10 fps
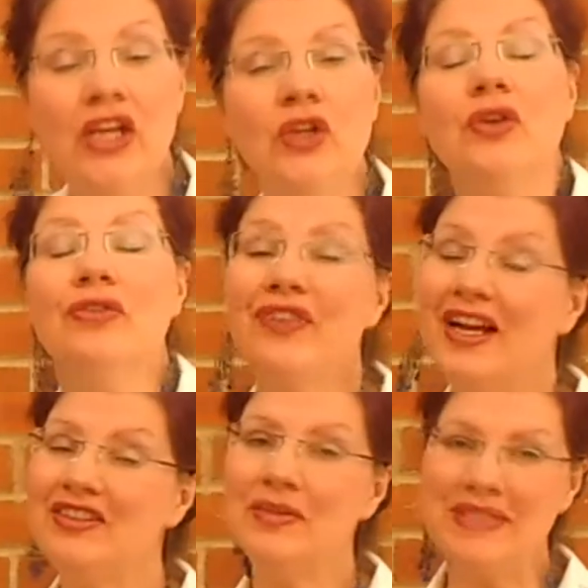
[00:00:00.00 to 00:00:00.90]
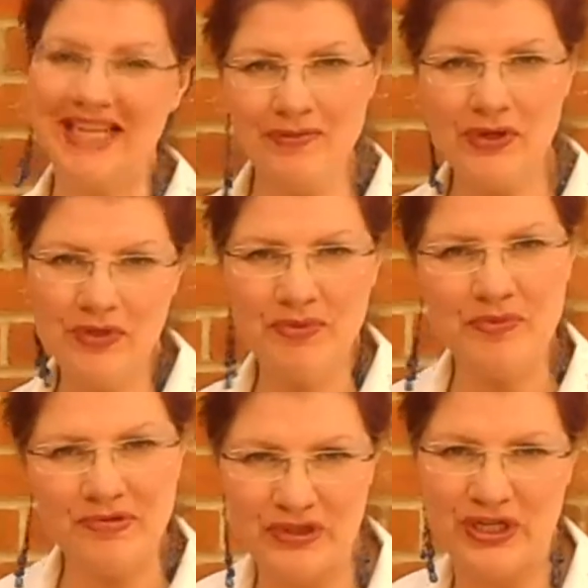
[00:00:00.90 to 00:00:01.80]
You can find some
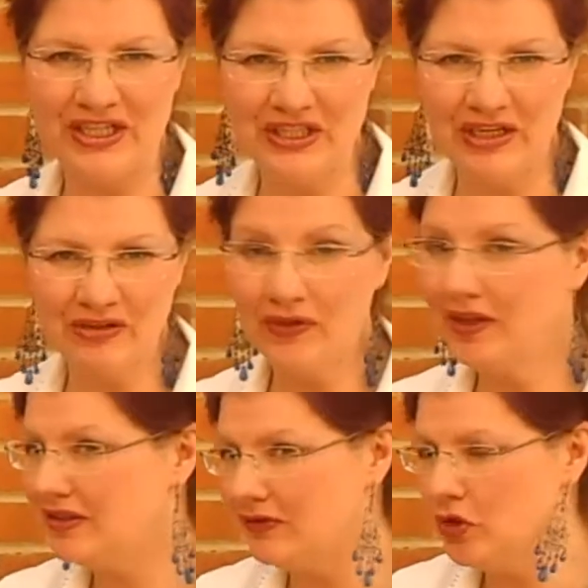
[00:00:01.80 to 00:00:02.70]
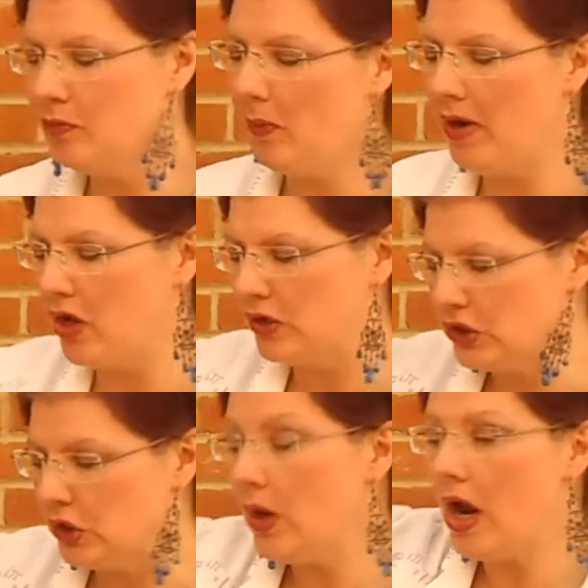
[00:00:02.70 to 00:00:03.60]
downloadable project sheets for these if you pop along
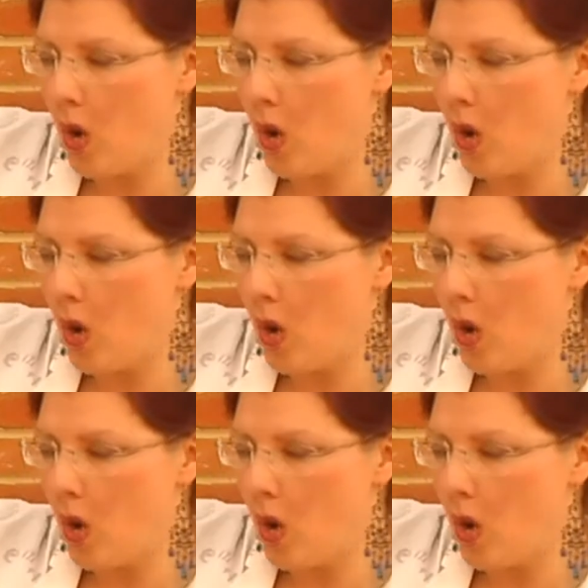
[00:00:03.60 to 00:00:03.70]
to